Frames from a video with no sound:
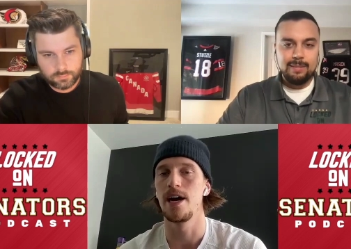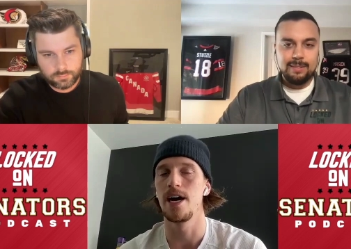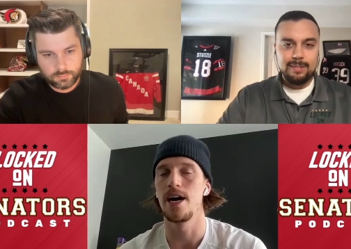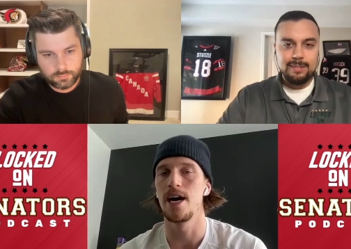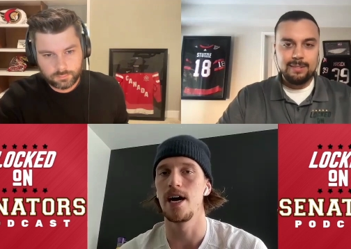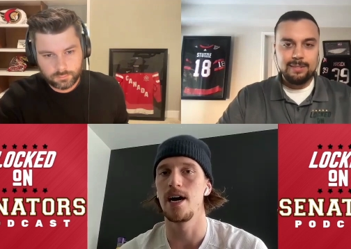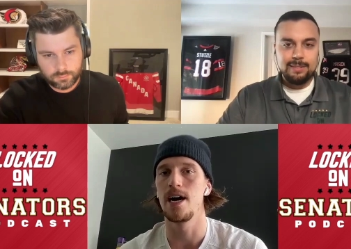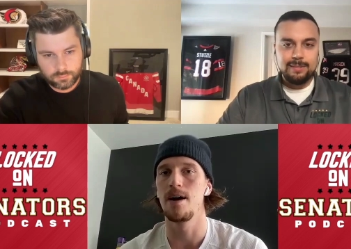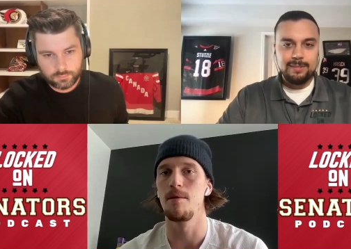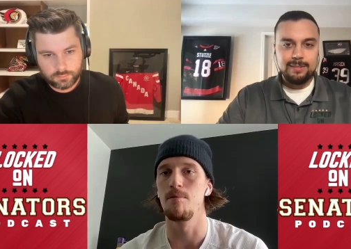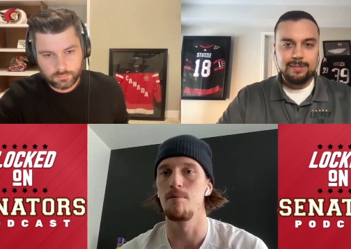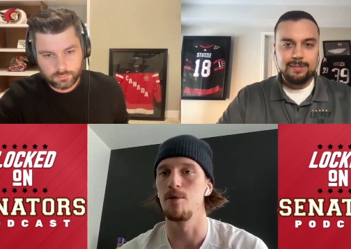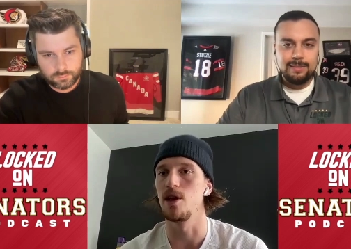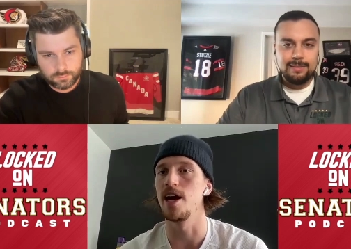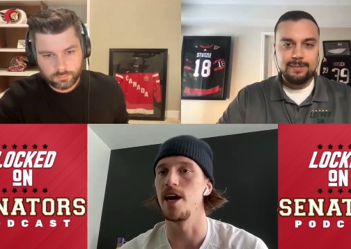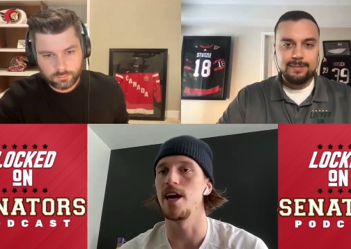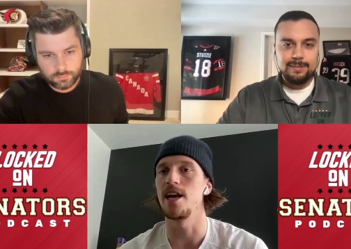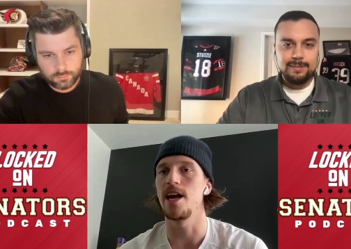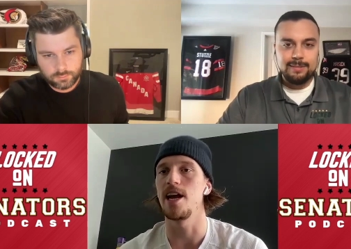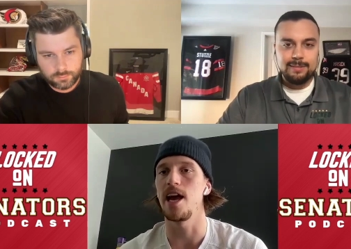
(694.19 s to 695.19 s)
Speaker 1: uh,
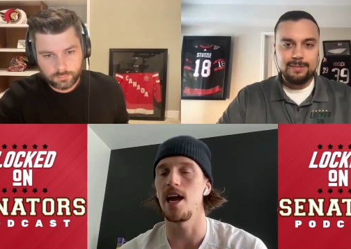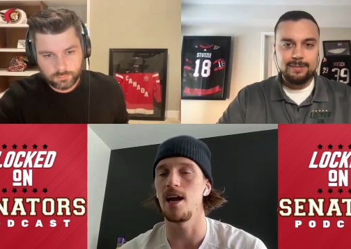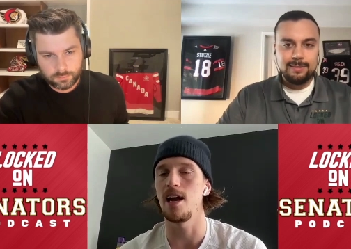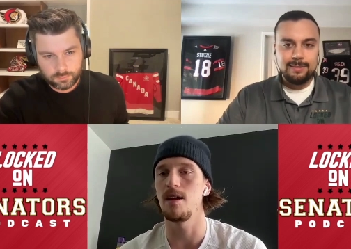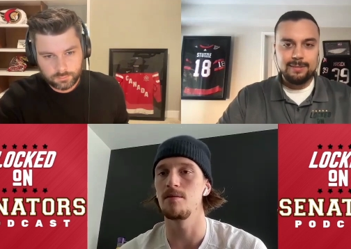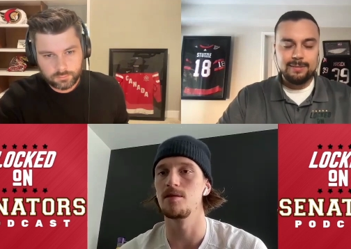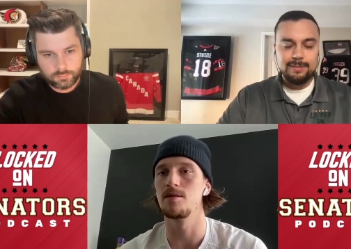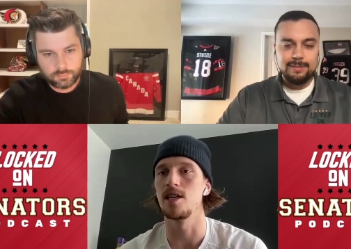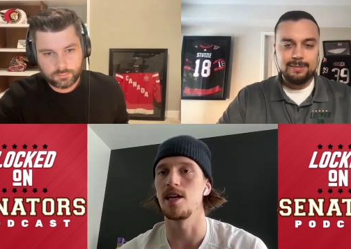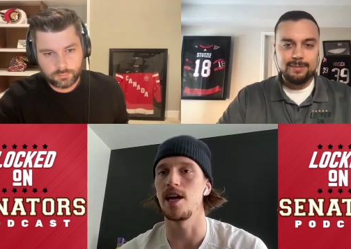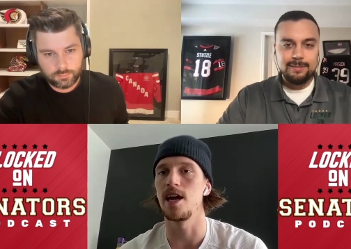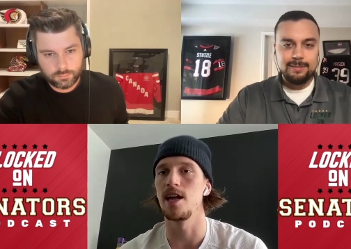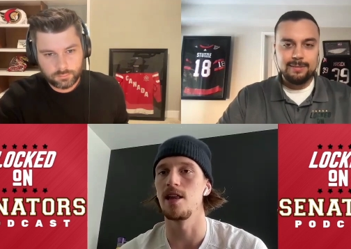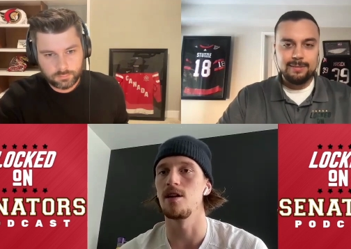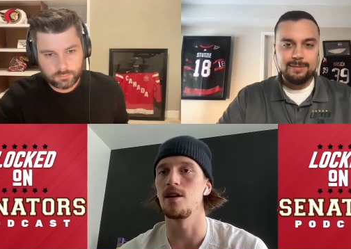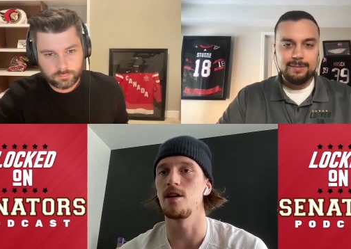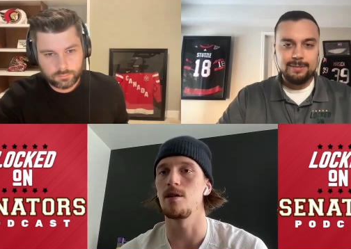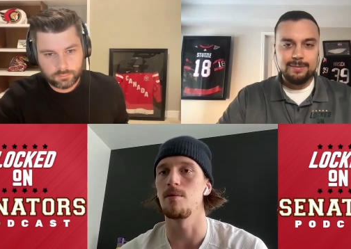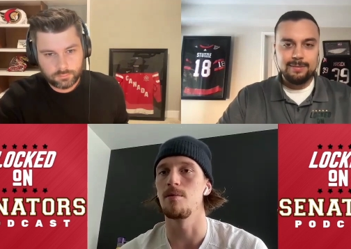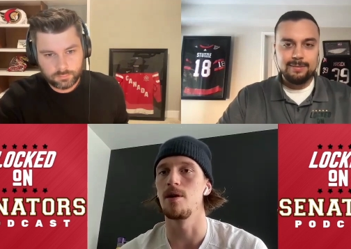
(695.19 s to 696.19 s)
playing games and getting
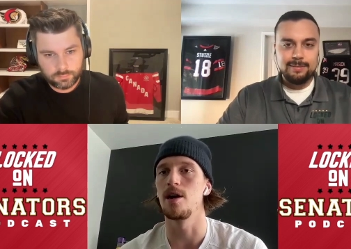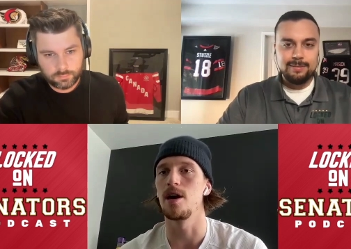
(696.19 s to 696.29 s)
the,